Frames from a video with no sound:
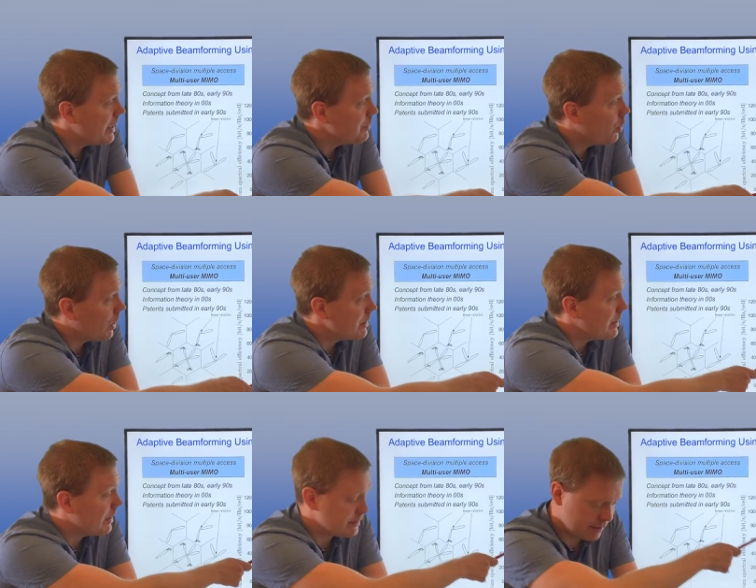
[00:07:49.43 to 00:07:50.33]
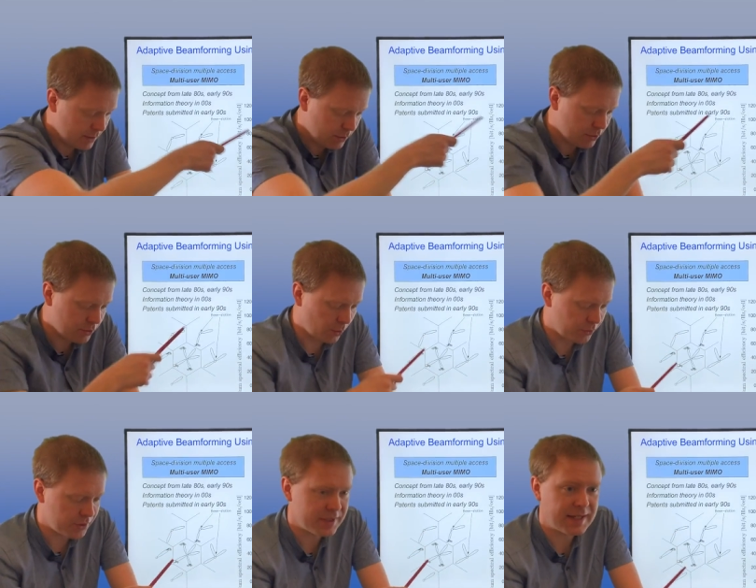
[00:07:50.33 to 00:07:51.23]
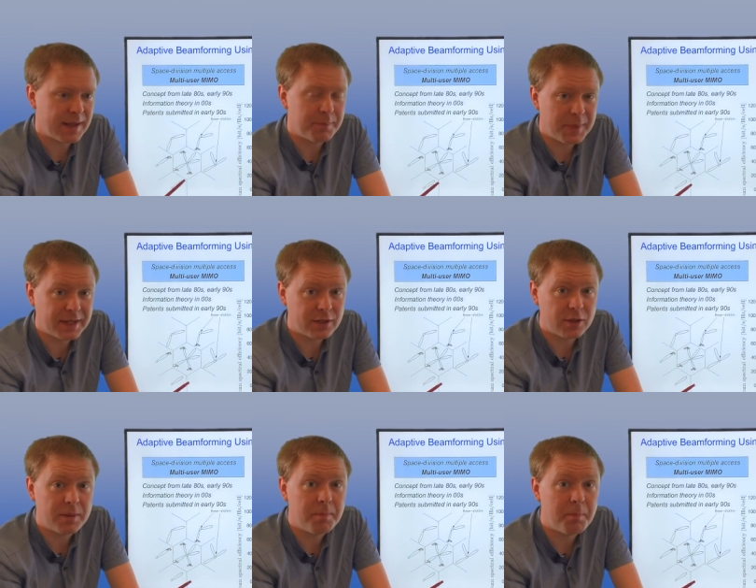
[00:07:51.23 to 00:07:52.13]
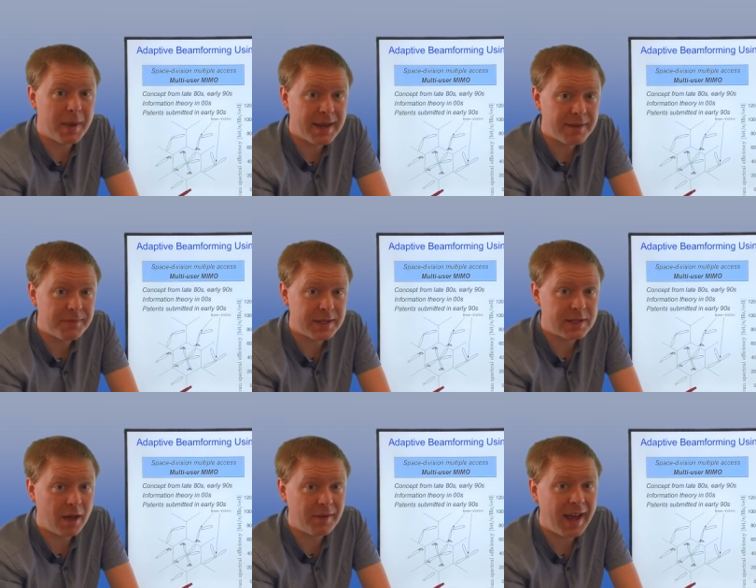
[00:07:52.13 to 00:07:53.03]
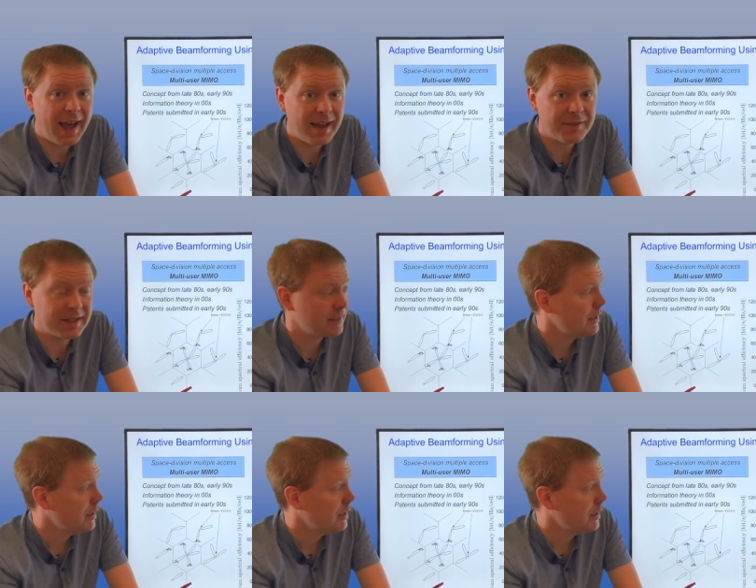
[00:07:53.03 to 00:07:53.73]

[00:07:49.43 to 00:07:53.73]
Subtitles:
many more antennas than users, you also see a bigger benefit of having